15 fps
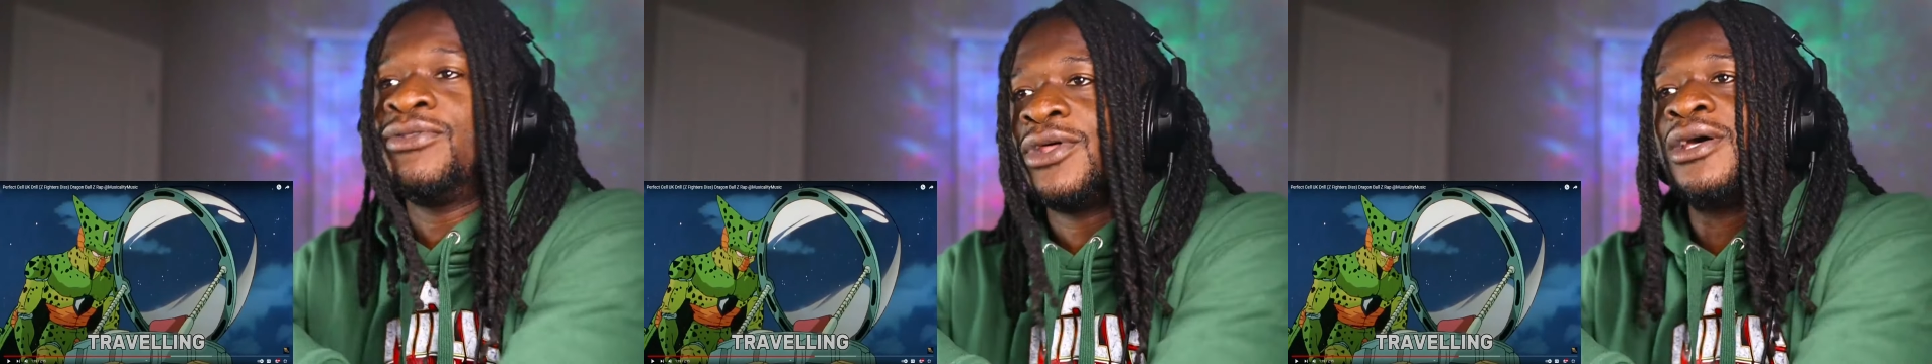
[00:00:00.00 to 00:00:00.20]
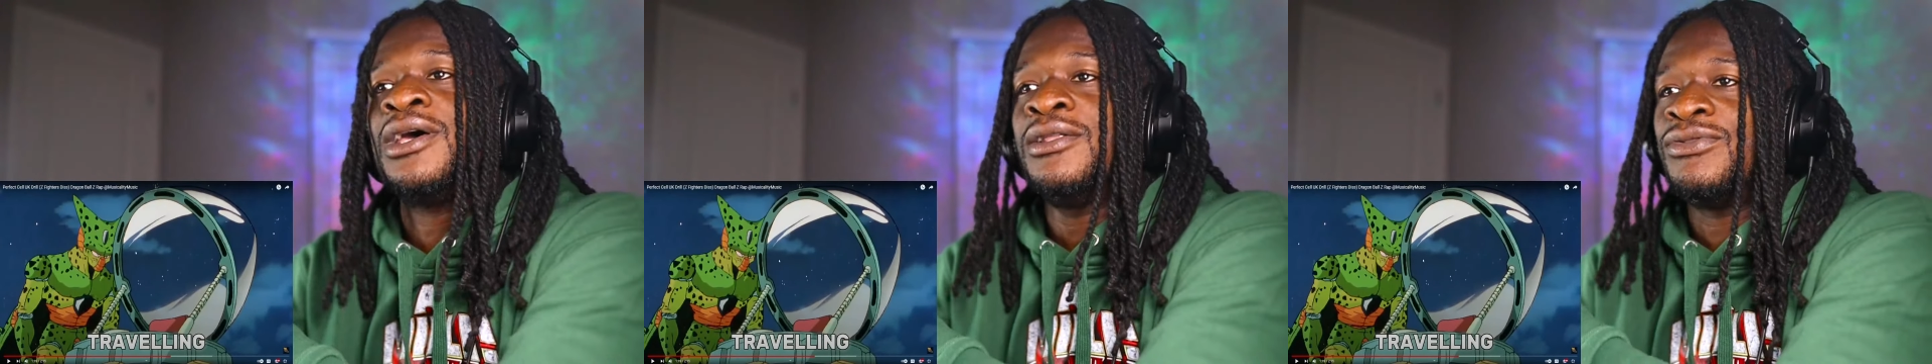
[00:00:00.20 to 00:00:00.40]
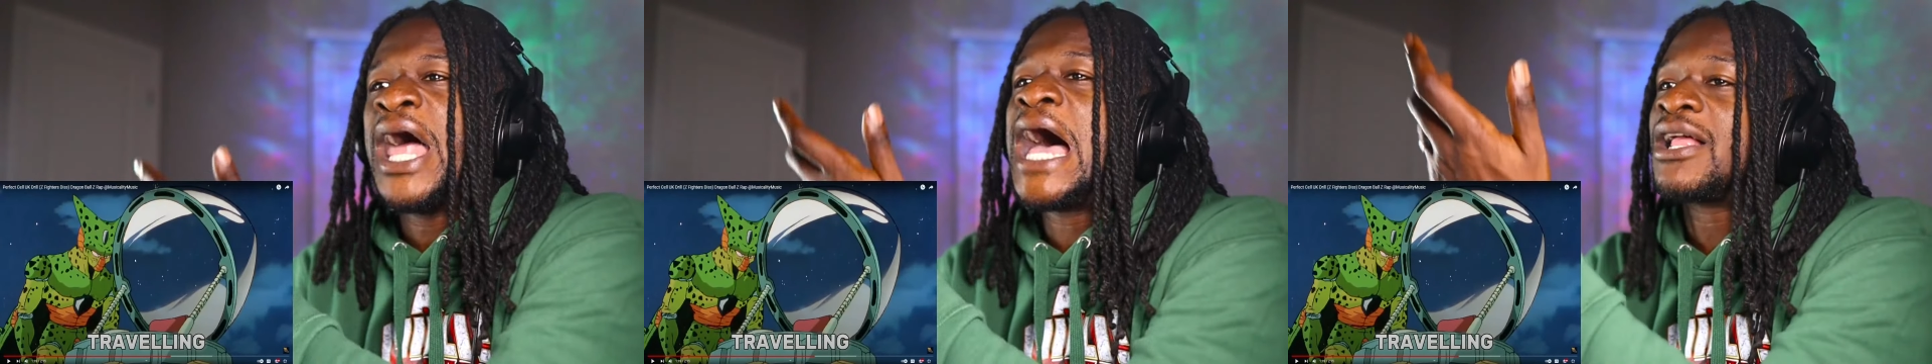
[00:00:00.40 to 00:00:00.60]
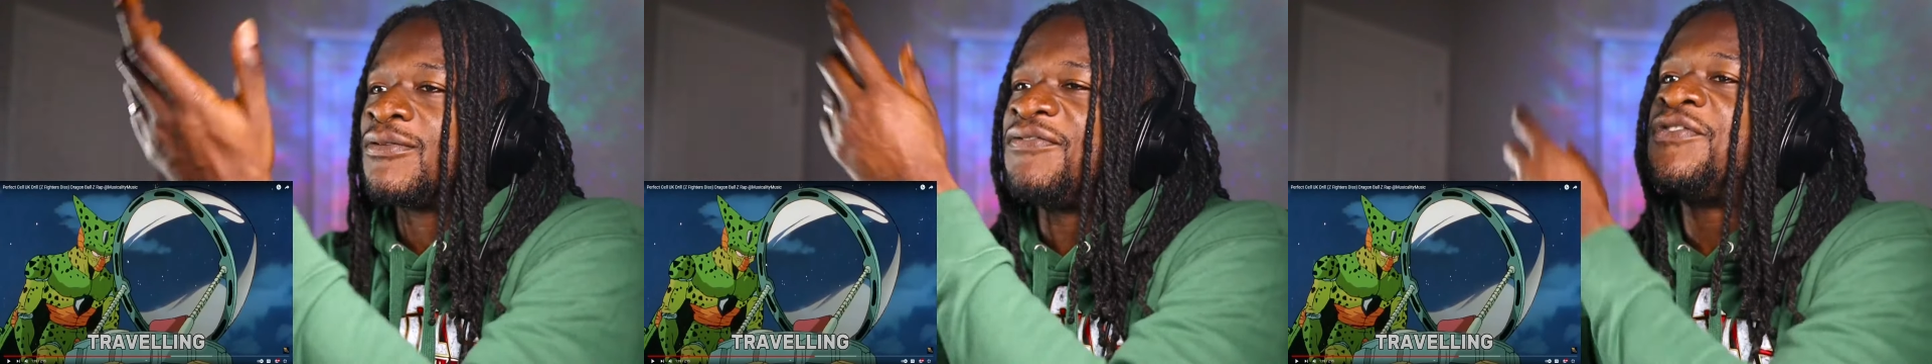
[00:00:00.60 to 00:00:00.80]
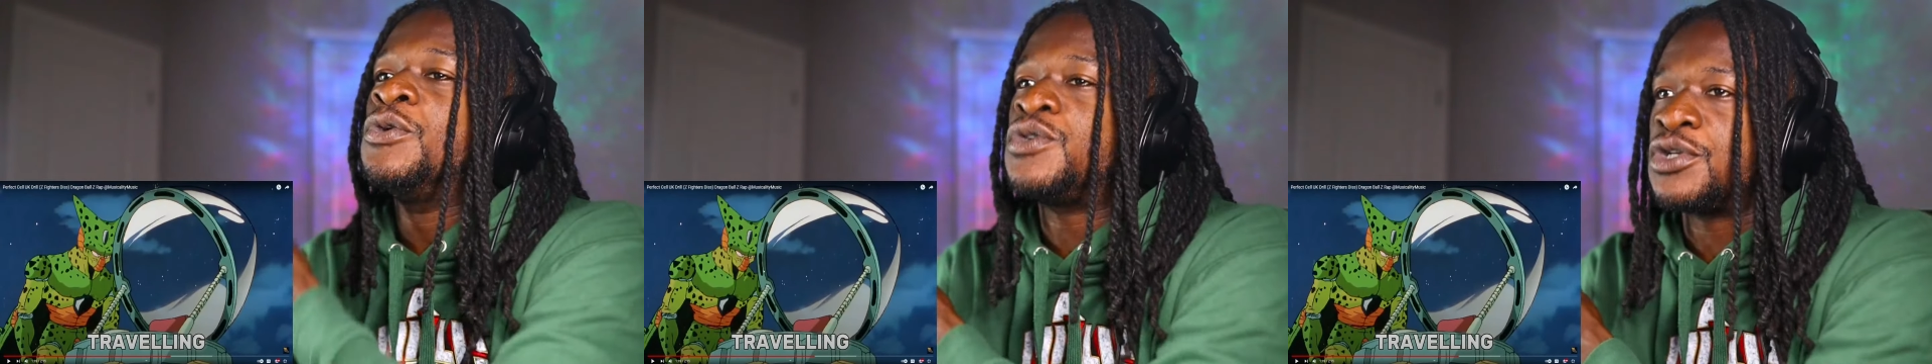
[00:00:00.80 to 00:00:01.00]
the, in not in
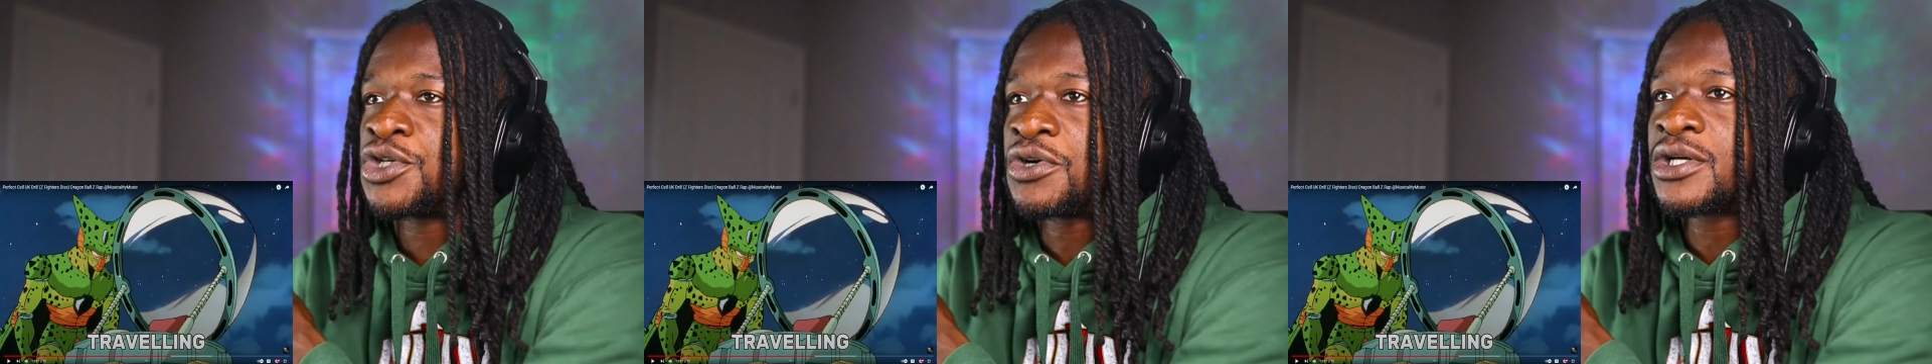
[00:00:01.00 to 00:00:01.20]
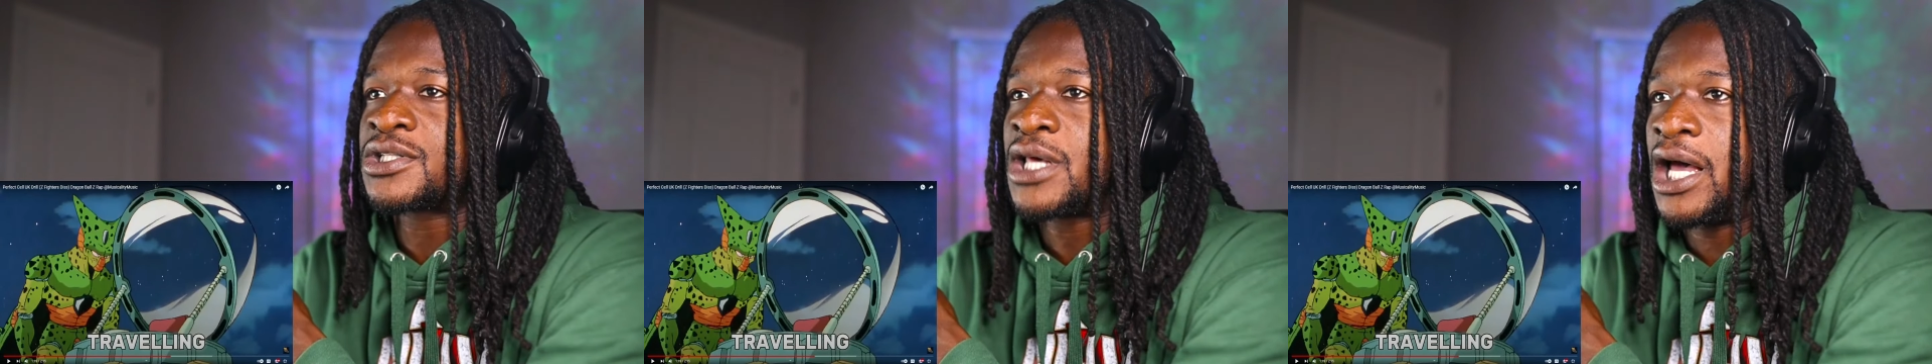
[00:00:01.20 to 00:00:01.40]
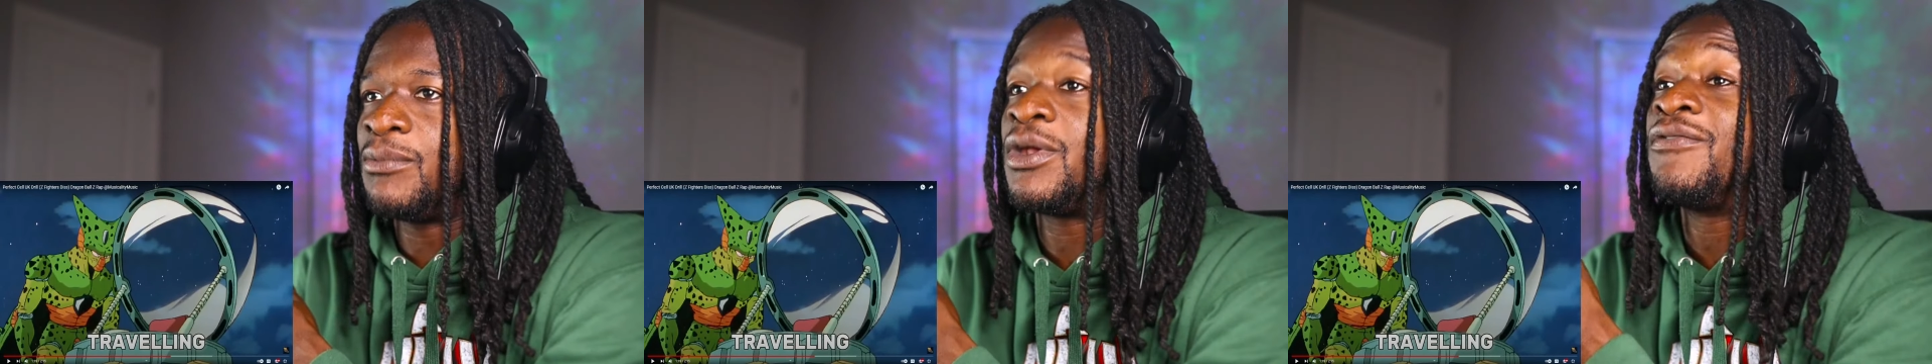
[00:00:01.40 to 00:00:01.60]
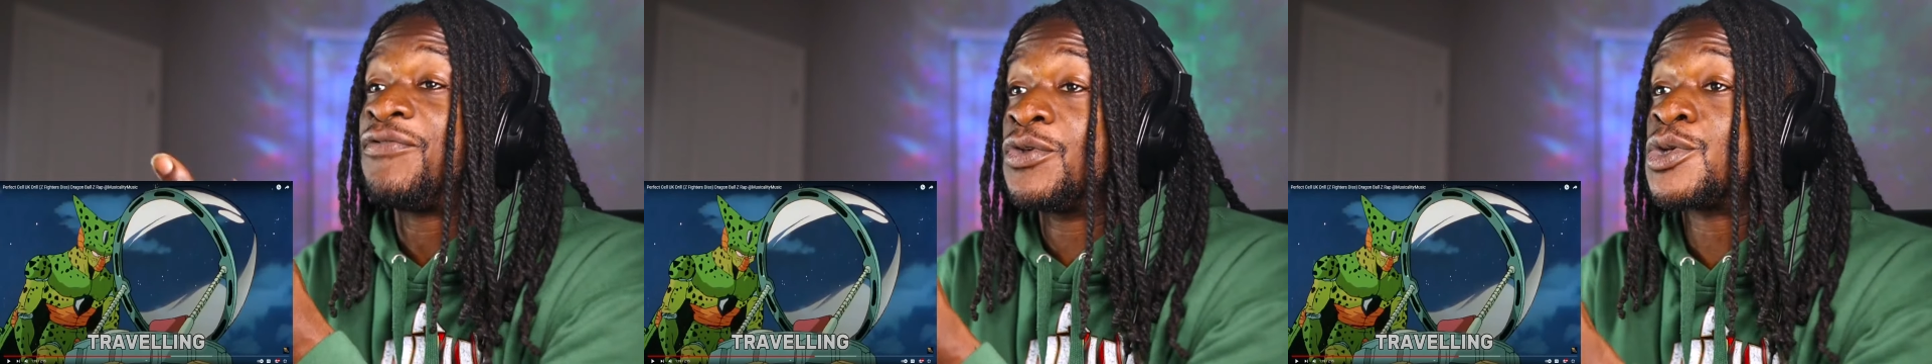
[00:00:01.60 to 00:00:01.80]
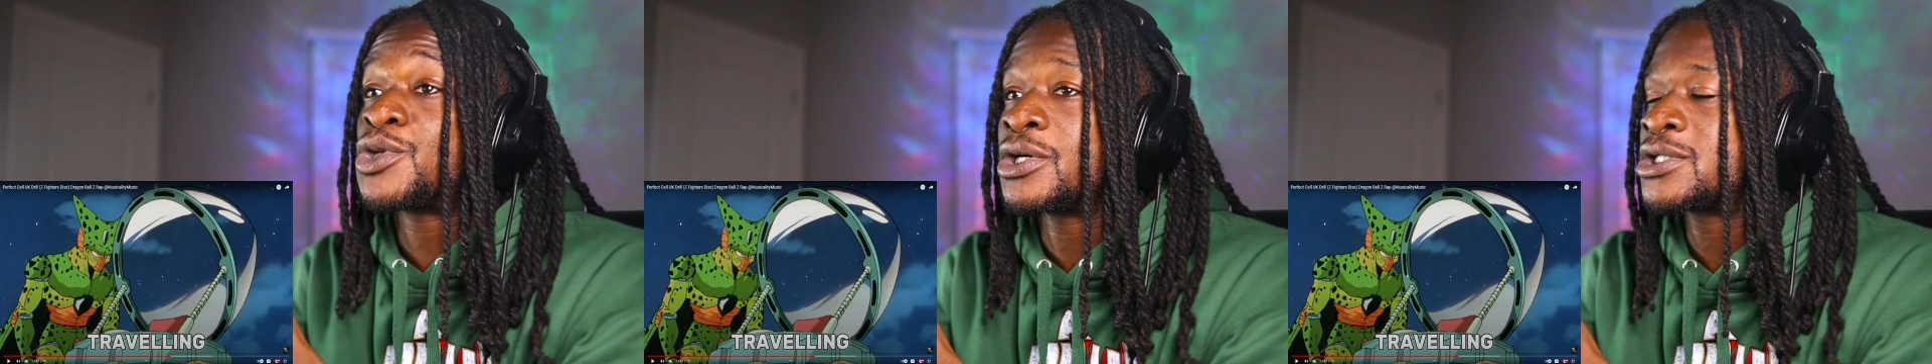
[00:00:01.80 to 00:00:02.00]
Future Trunks timeline.
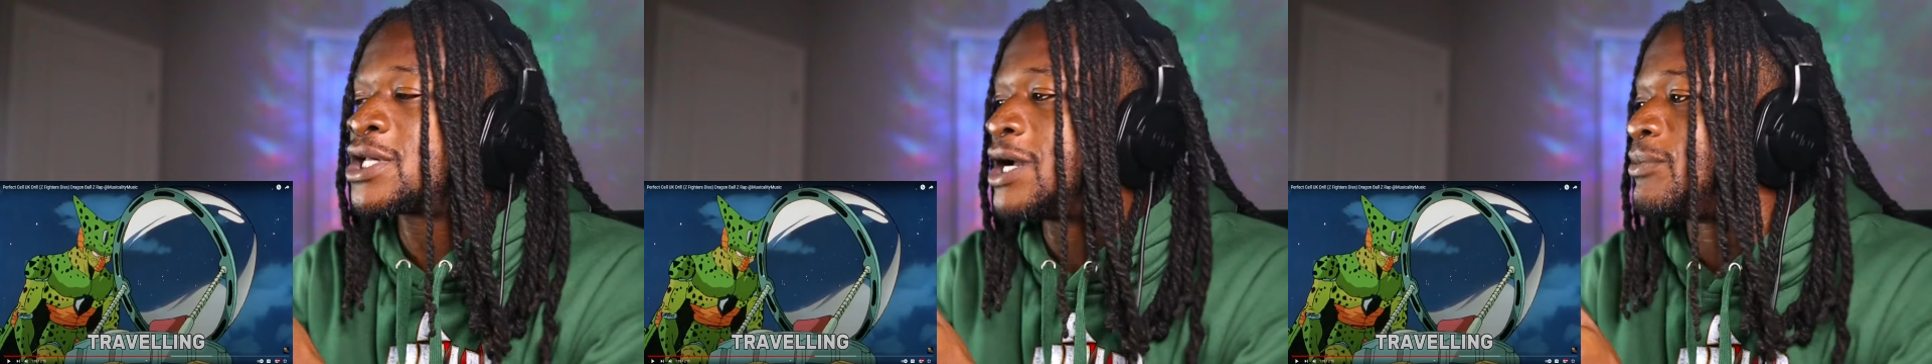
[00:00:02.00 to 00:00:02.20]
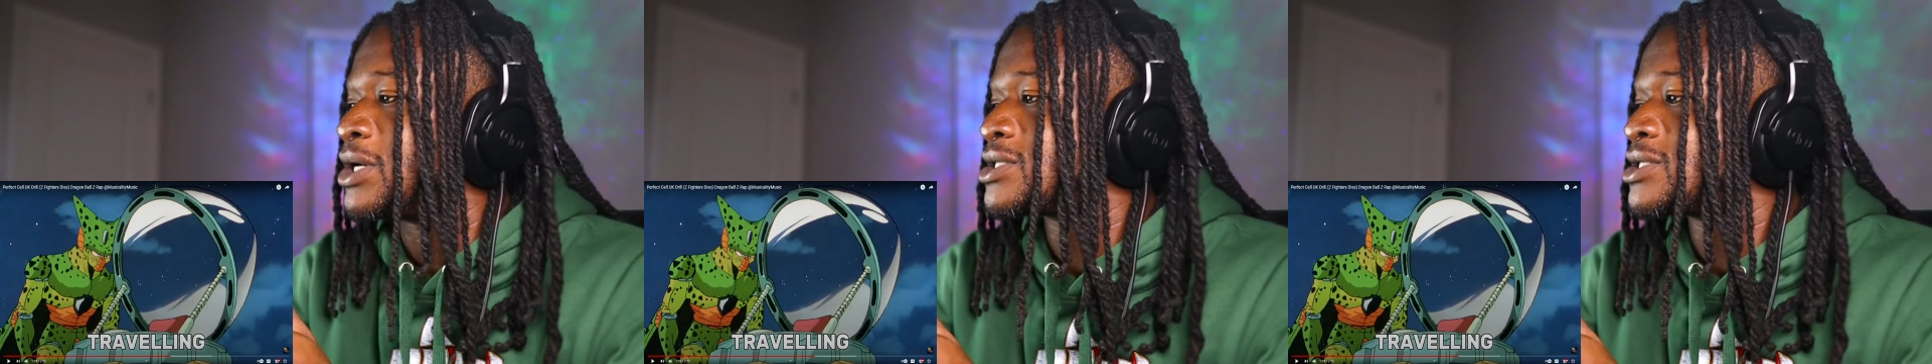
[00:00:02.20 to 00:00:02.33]
Future Trunks timeline